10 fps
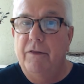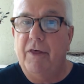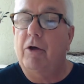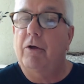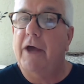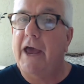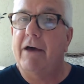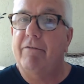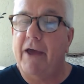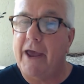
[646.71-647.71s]
they'll
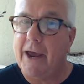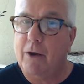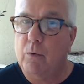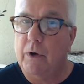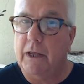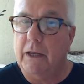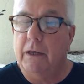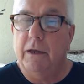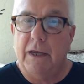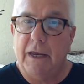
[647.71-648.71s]
have
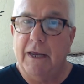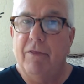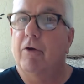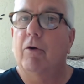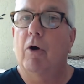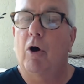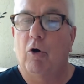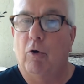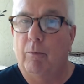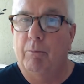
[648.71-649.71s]
equity in their
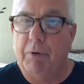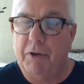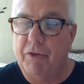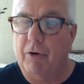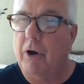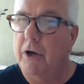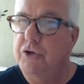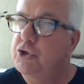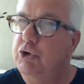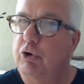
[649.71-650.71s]
home, but they're
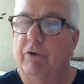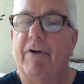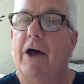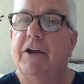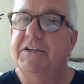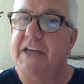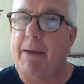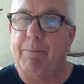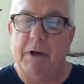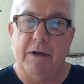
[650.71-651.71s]
unsure of how to
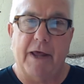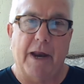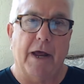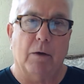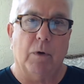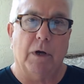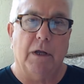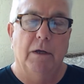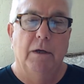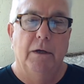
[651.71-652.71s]
tap into that
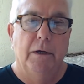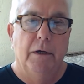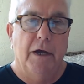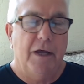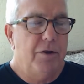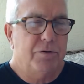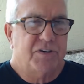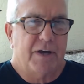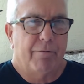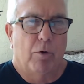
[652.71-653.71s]
equity. And
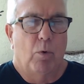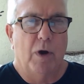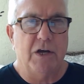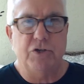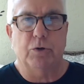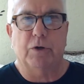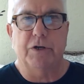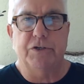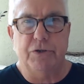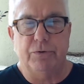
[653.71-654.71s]
there's several ways you
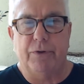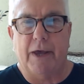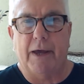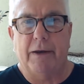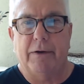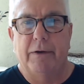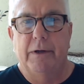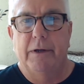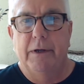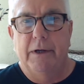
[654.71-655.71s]
can do that.
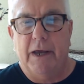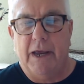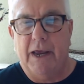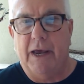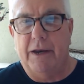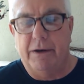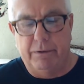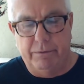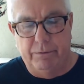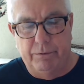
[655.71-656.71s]

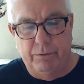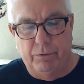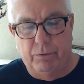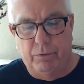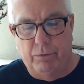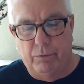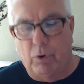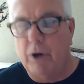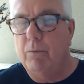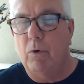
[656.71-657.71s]
And
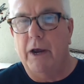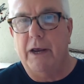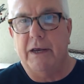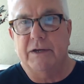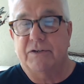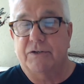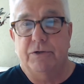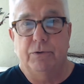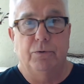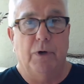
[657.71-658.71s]
one way is
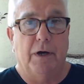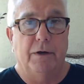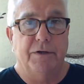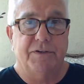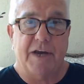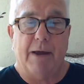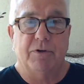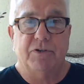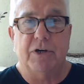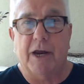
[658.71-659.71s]
to
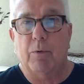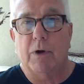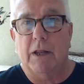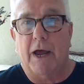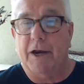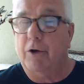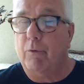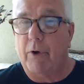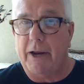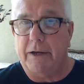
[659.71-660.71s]
establish an equity line of
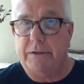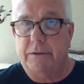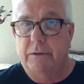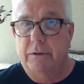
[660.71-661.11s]
credit,